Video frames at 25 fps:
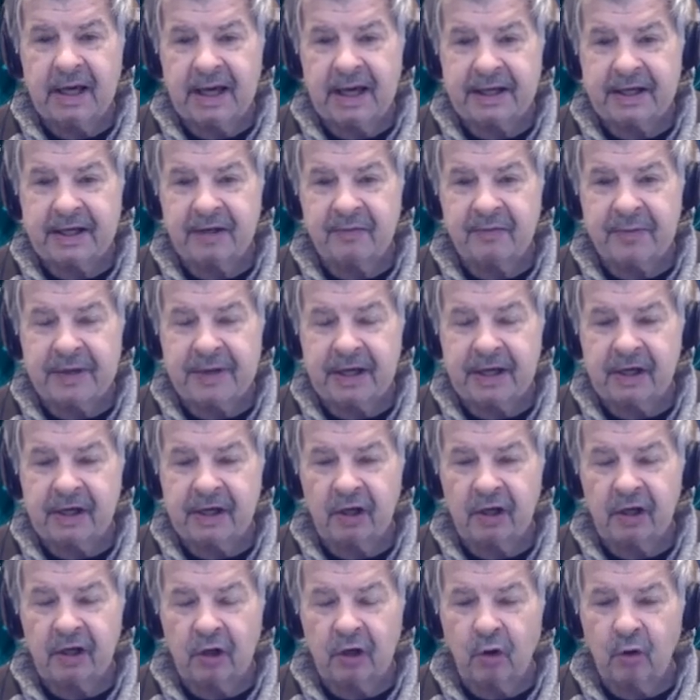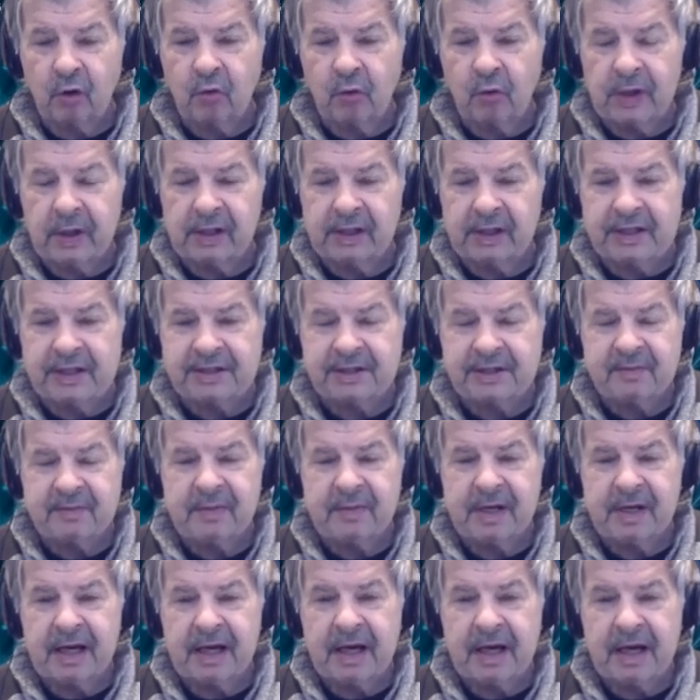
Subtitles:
It can be a colloquialism.